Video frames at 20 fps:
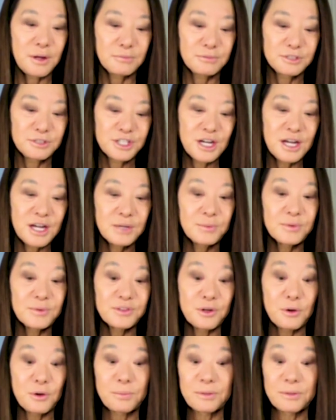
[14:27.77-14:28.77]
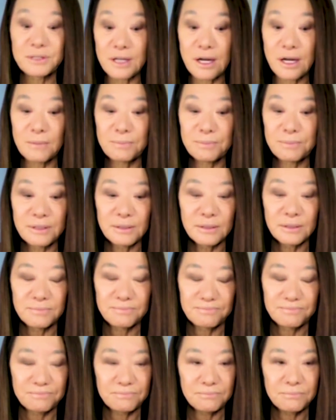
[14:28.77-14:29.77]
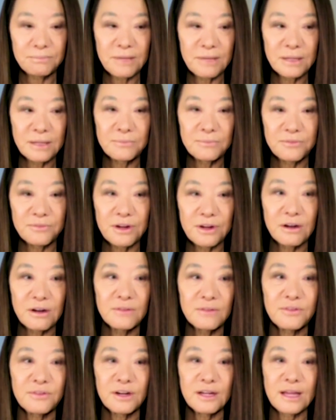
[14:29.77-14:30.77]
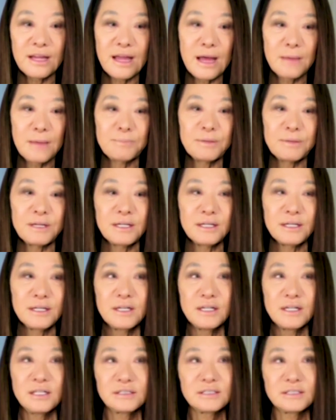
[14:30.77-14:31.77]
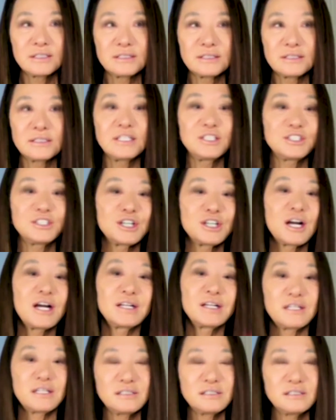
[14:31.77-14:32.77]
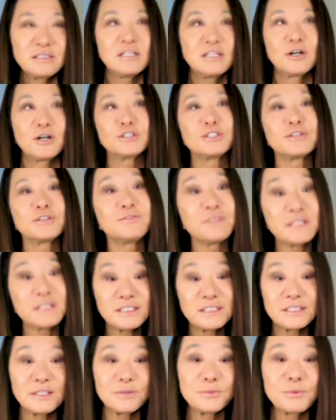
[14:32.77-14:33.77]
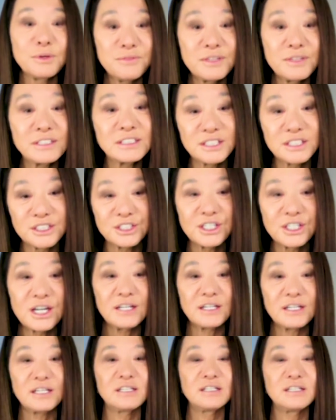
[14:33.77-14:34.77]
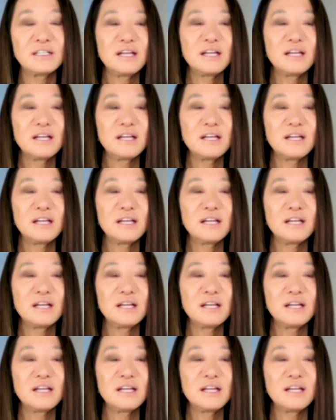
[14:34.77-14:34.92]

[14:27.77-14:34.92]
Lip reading: China was opened up, and it made him very, very happy to see China or to revisit China.